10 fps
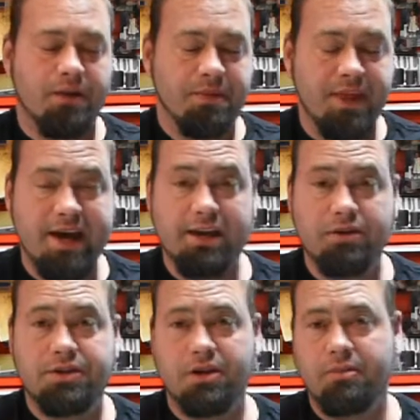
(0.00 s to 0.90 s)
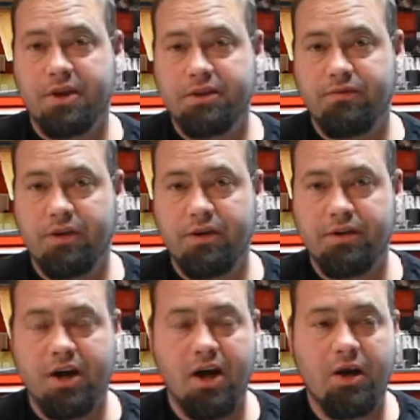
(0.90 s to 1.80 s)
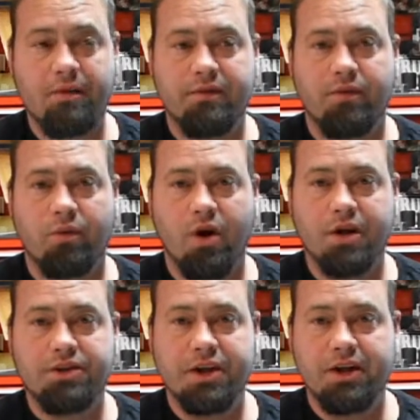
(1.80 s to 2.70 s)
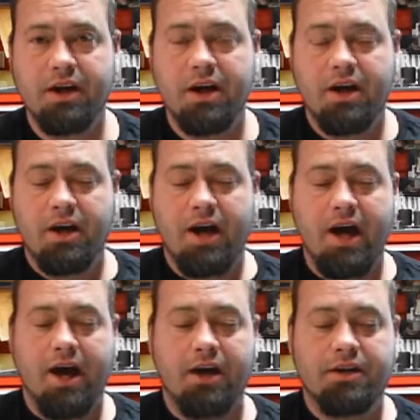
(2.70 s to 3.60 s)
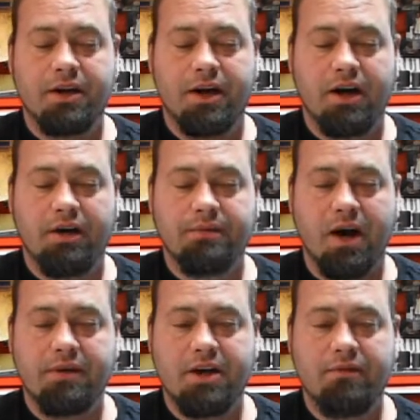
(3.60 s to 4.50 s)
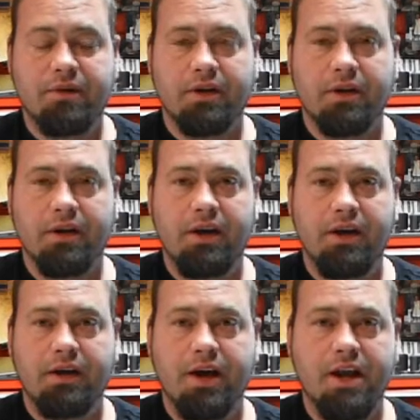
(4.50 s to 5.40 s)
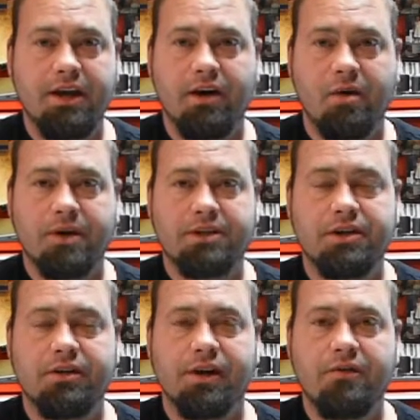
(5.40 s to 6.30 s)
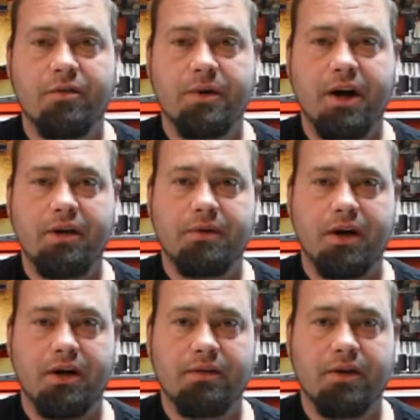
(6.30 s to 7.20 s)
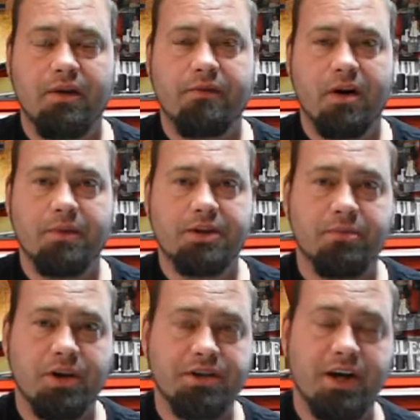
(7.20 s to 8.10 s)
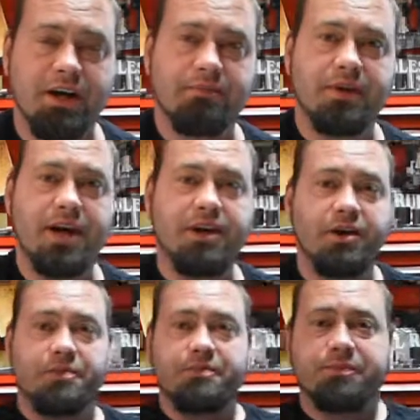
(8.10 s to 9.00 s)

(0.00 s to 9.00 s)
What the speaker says: Thank you so much for your time and for watching. And I definitely, any comments you'd leave for me, I'd very much appreciate it. Thank you.